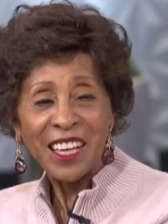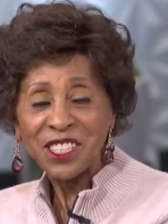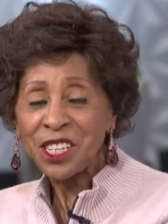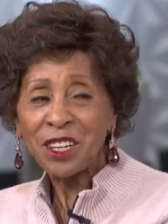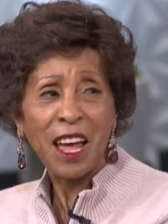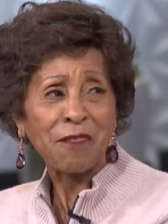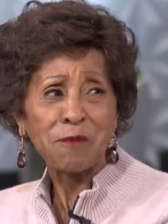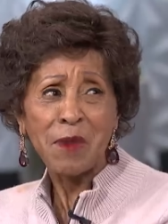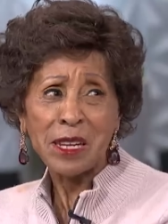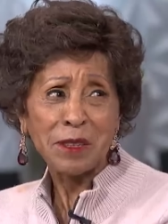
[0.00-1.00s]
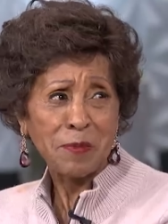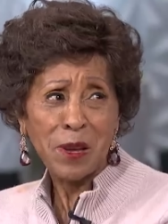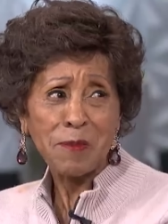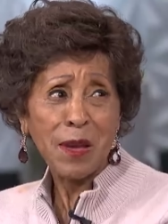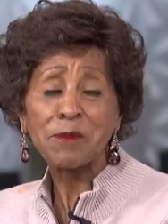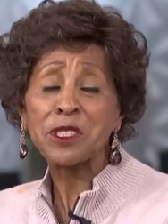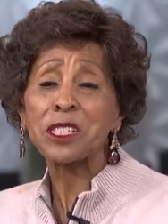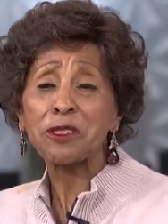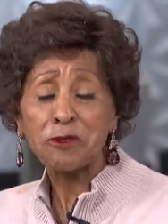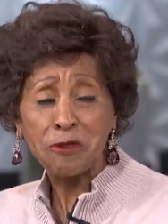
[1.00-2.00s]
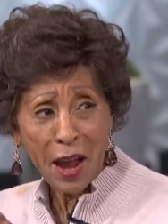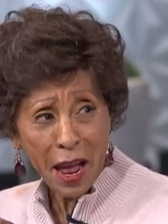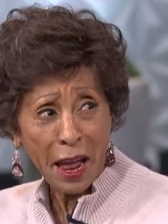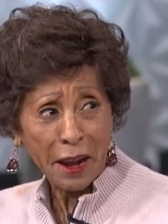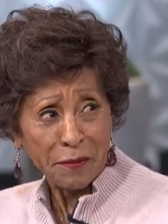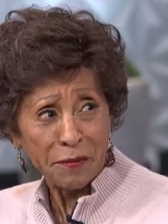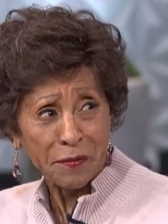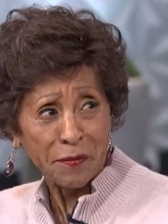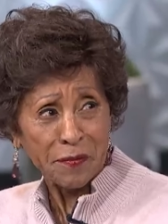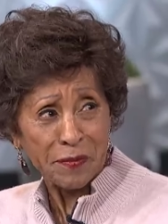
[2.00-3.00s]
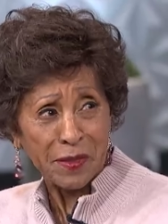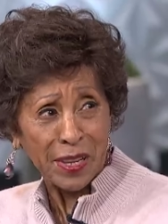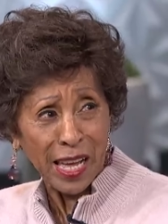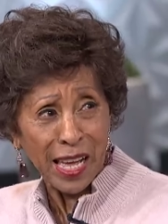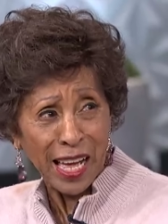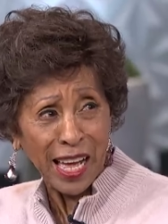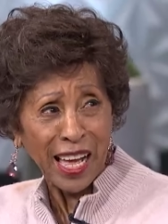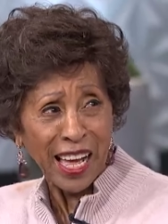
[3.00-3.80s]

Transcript: in a 2015 interview on Broadway Showbiz, Marla